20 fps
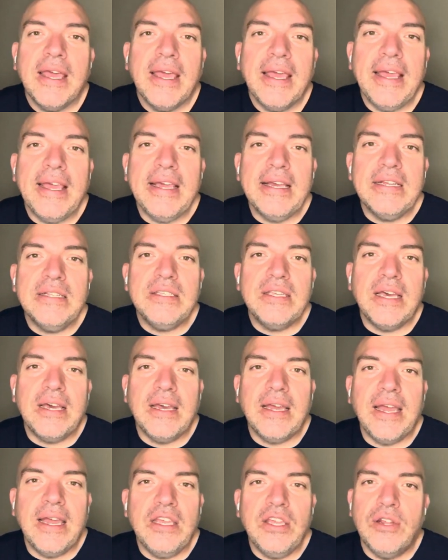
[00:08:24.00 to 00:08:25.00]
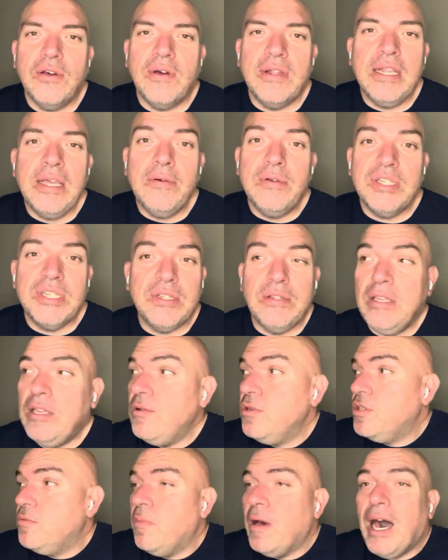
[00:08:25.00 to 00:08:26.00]
And, you know, and he
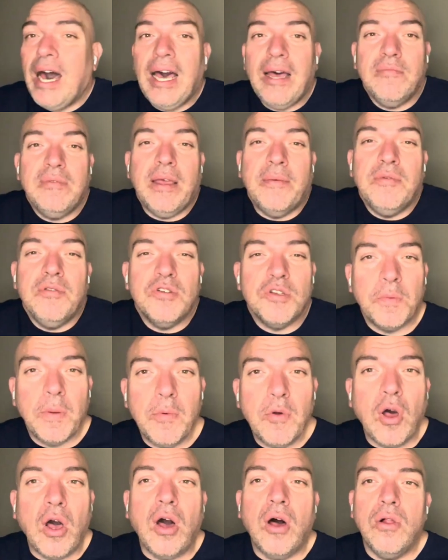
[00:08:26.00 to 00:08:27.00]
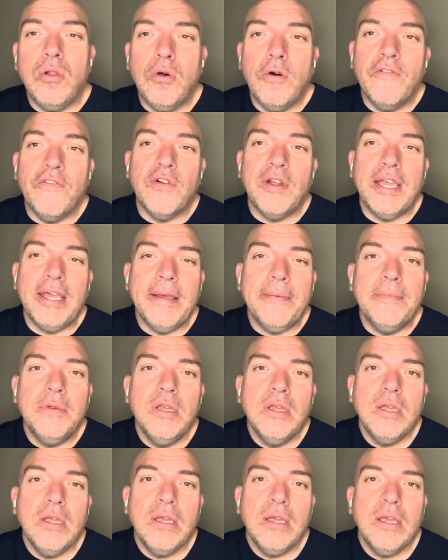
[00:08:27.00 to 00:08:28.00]
was mobbed. I mean, there's people all over him,
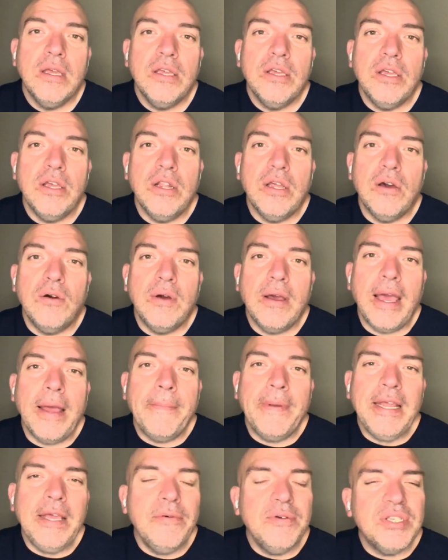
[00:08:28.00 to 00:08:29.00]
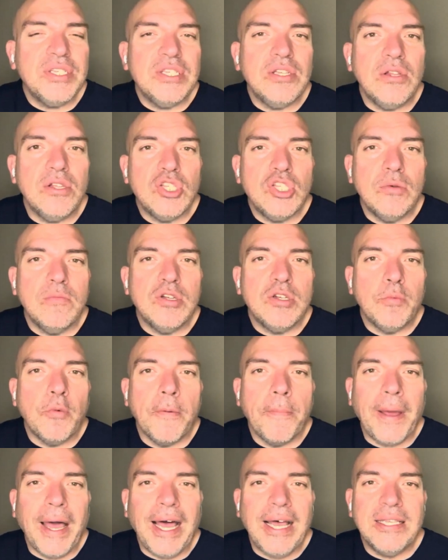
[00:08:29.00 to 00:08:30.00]
you know, but he was still so much more
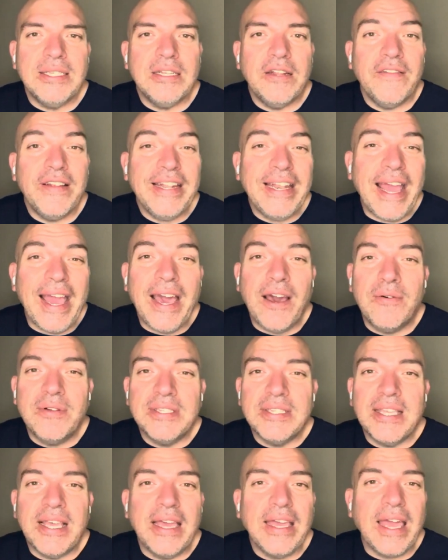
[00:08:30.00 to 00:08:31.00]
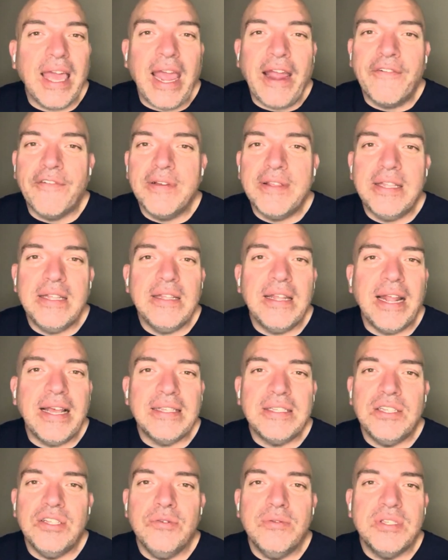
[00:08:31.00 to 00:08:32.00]
positive. And now it's like everything that has
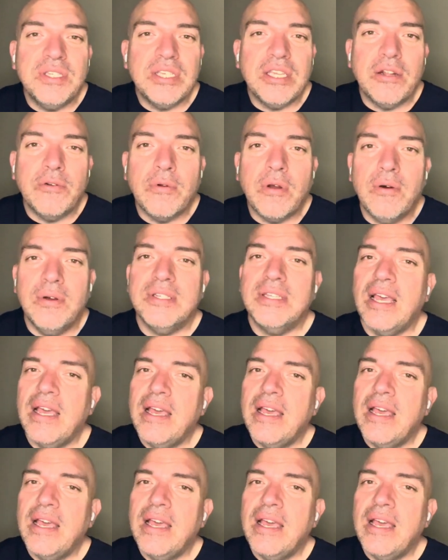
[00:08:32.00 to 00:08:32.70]
to do with Skid Row is